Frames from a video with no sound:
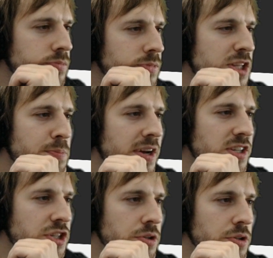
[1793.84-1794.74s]
That's my
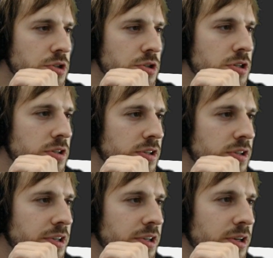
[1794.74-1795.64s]
excuse.
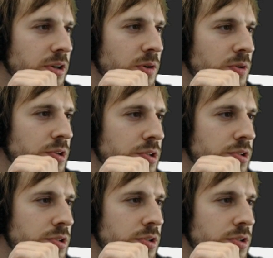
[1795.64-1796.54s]
There you go.
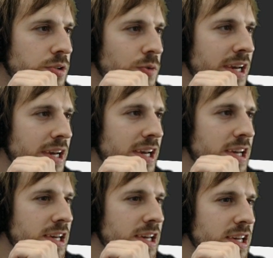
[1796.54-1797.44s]

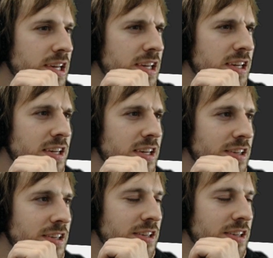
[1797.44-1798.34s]

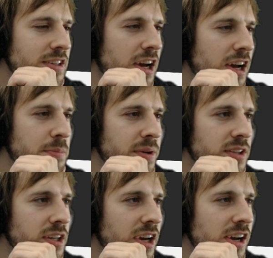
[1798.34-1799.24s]
Whee! I
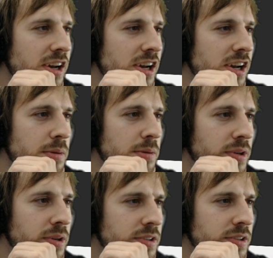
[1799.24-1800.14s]
beat the game!